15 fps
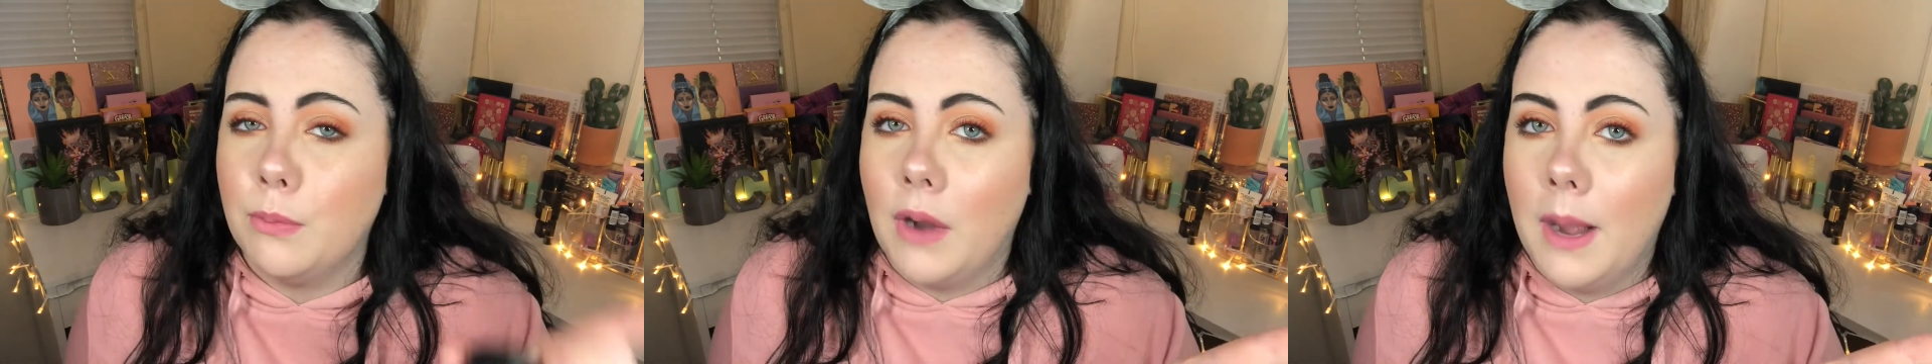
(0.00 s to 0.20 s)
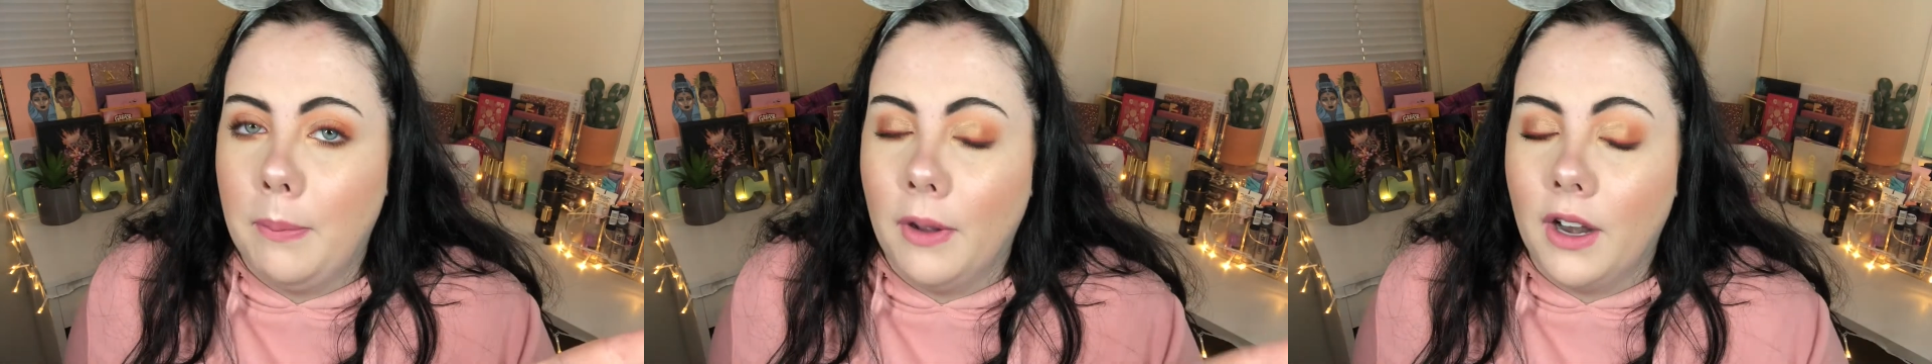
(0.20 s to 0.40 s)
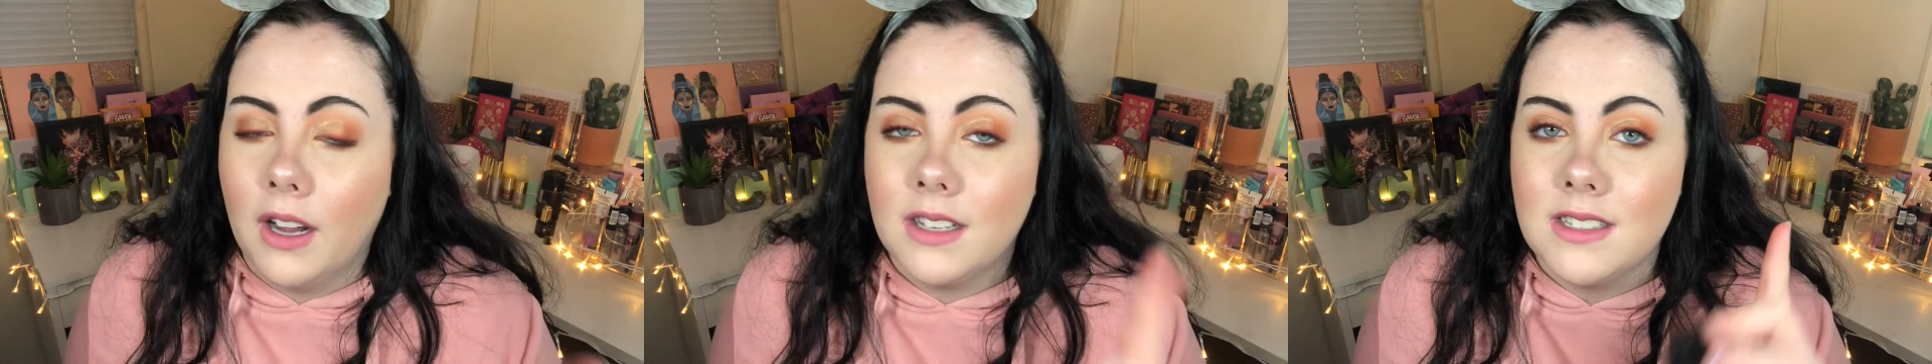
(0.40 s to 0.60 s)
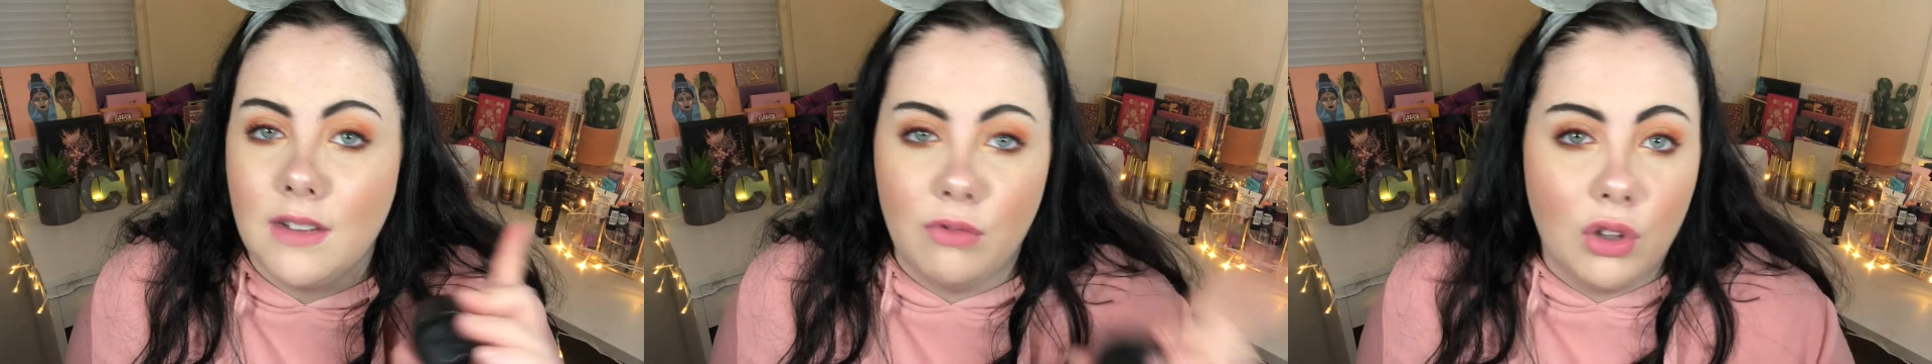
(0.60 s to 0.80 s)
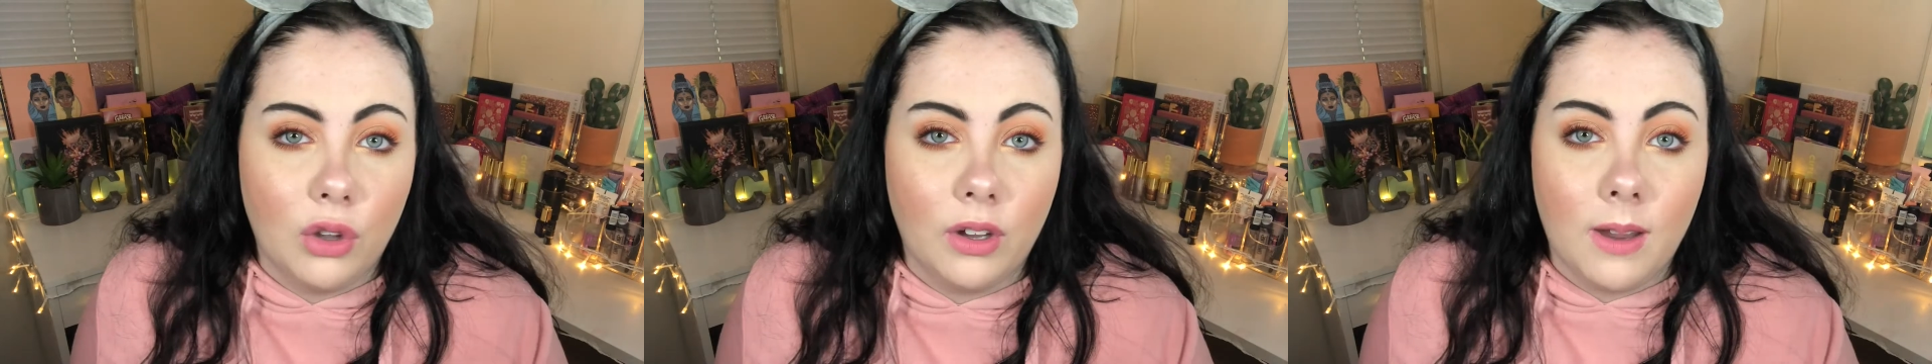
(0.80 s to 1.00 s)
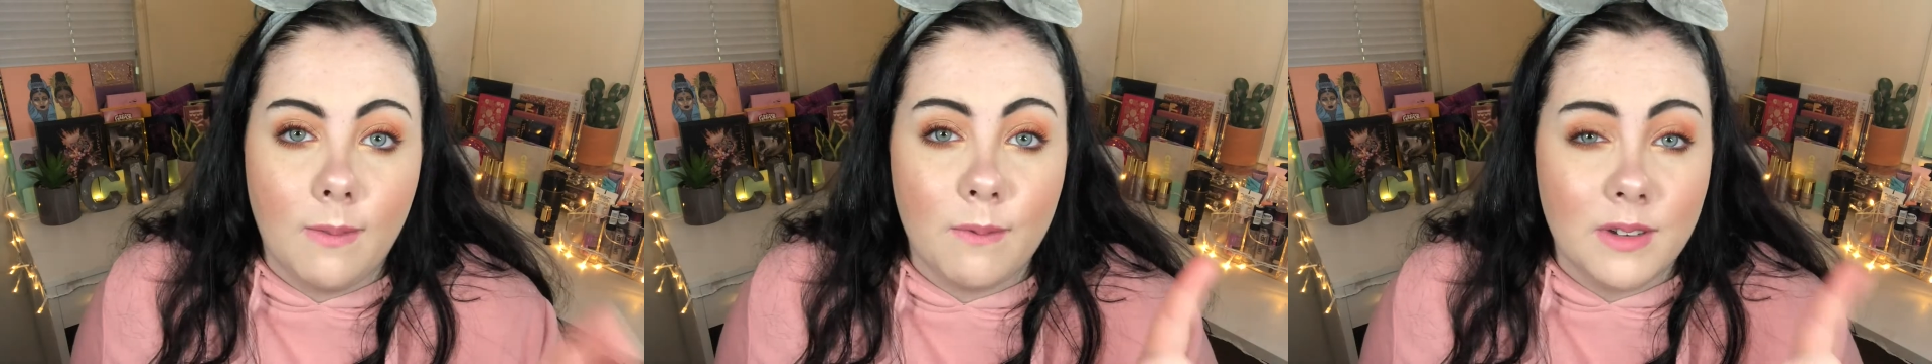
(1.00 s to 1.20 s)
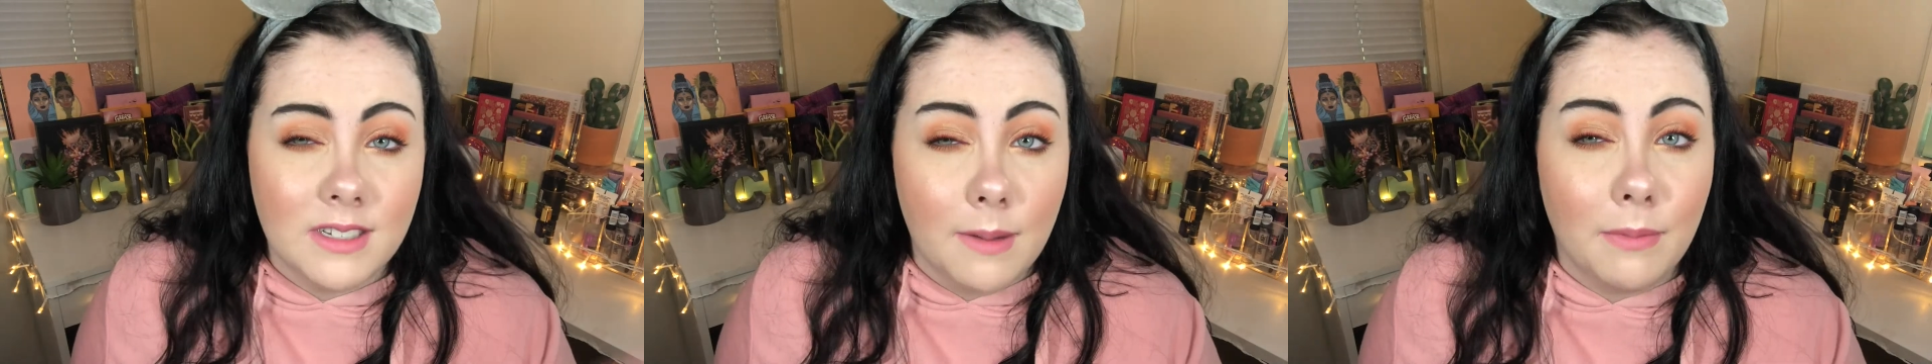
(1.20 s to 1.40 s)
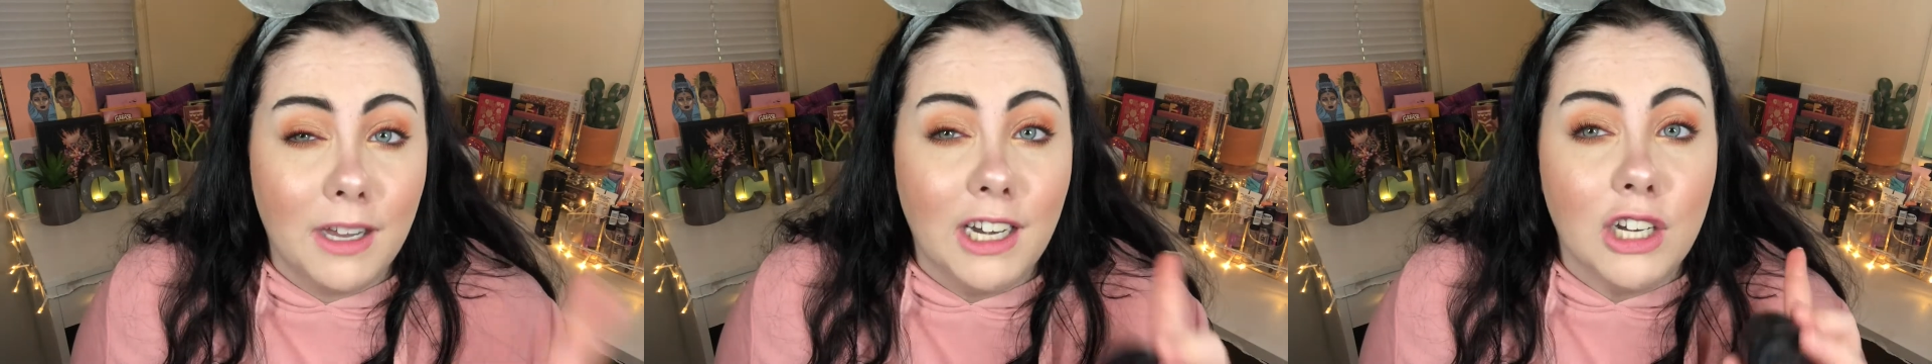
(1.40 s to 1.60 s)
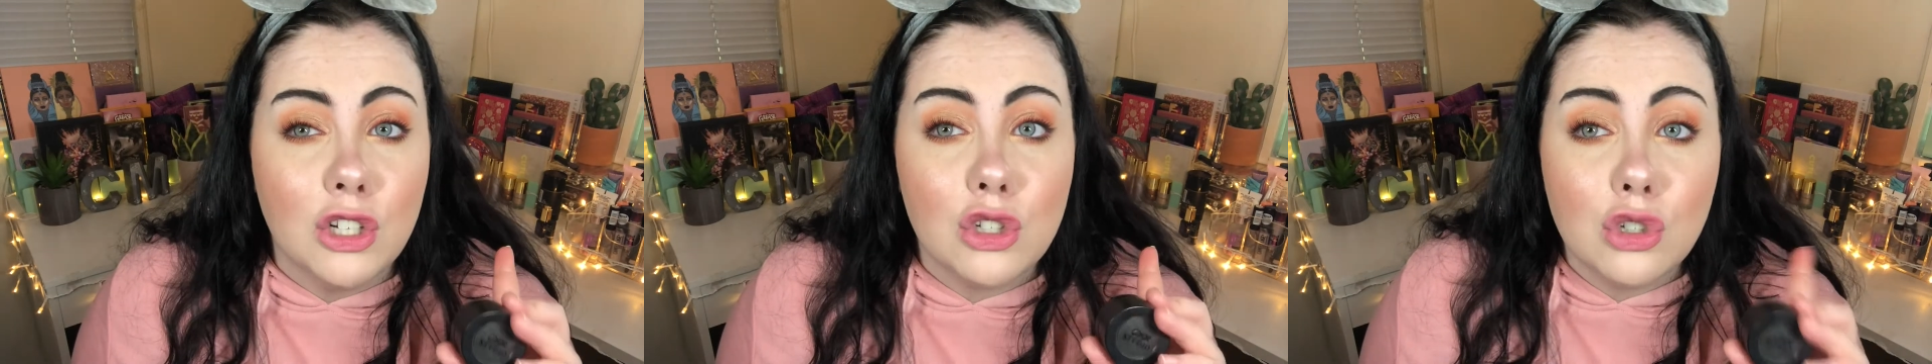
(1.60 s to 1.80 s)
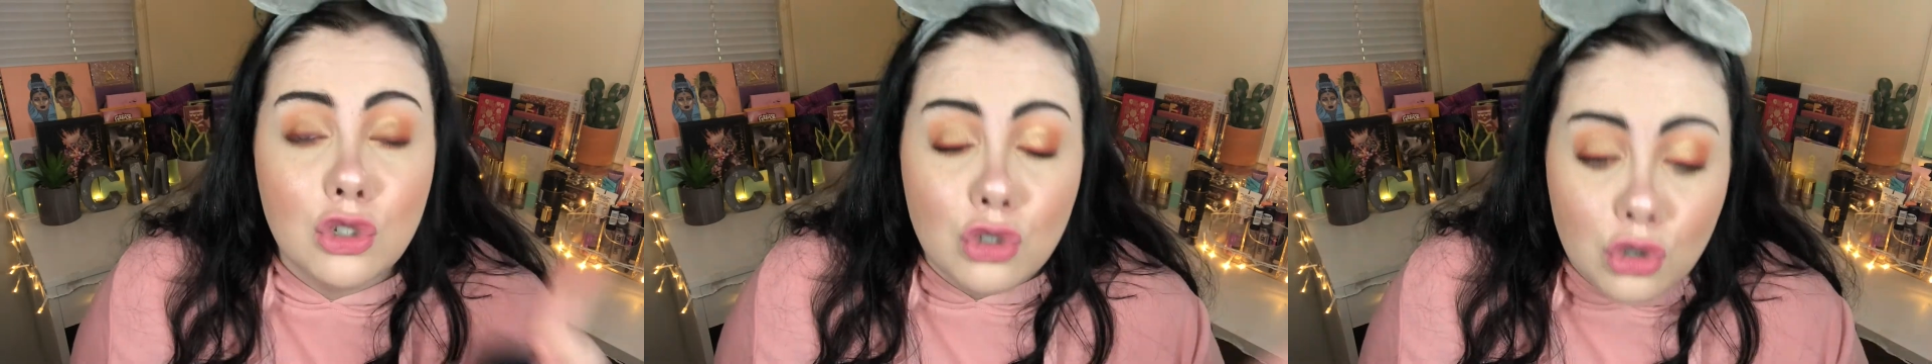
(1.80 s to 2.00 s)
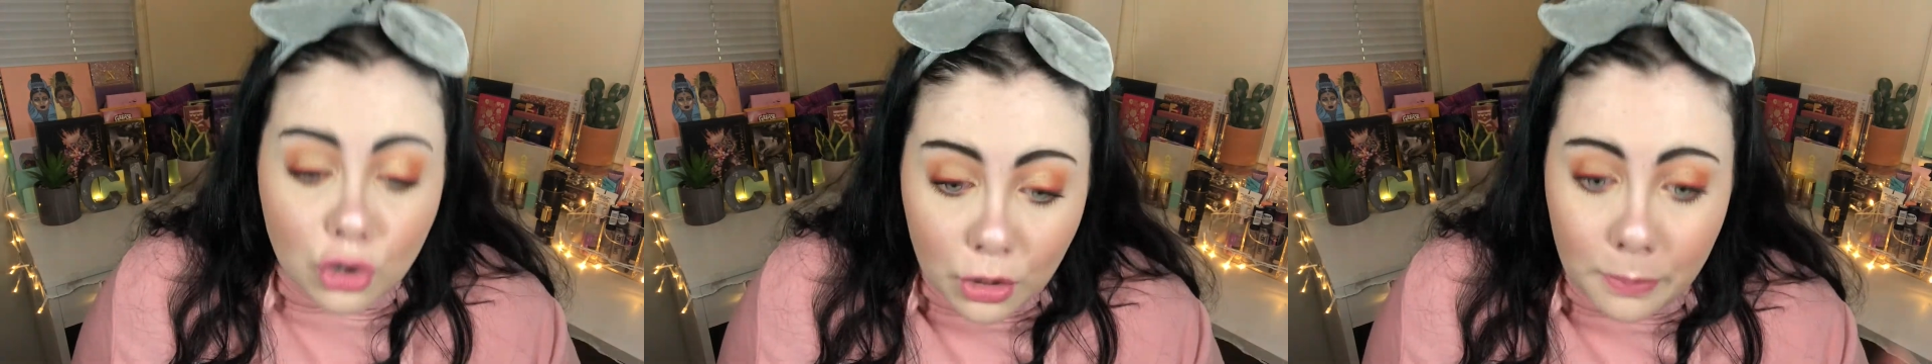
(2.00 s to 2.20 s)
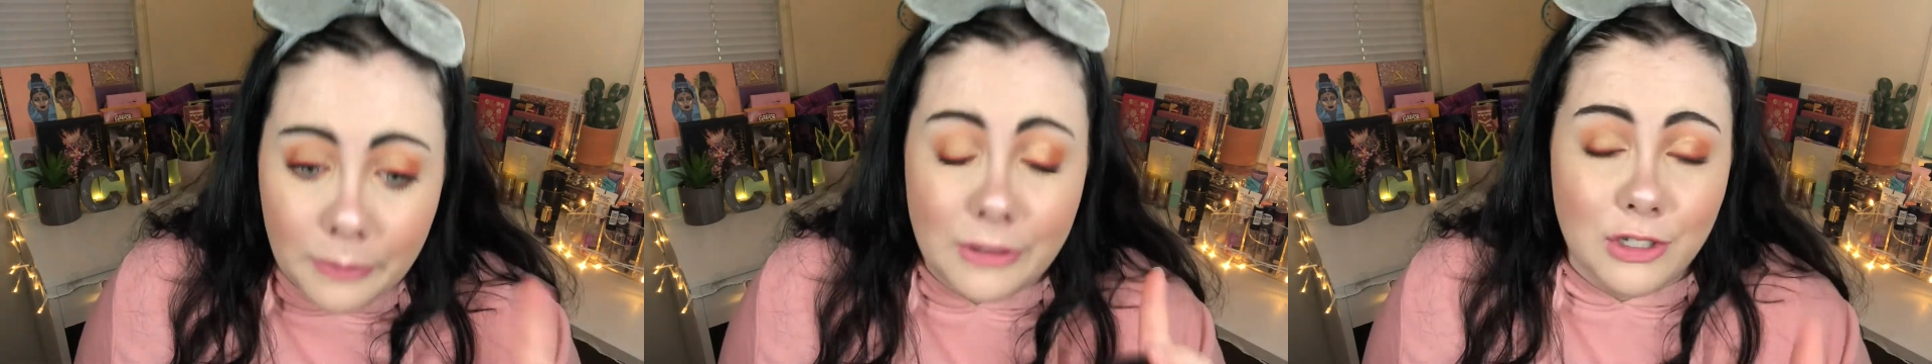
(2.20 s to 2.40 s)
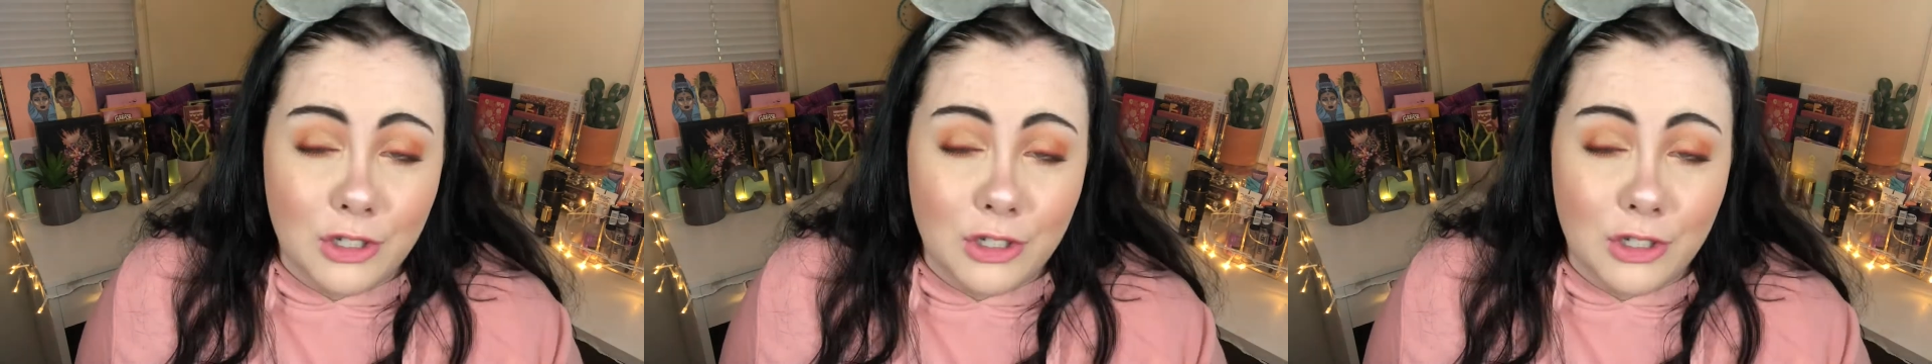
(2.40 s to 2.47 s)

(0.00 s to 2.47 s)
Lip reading: brow products if you're looking for something super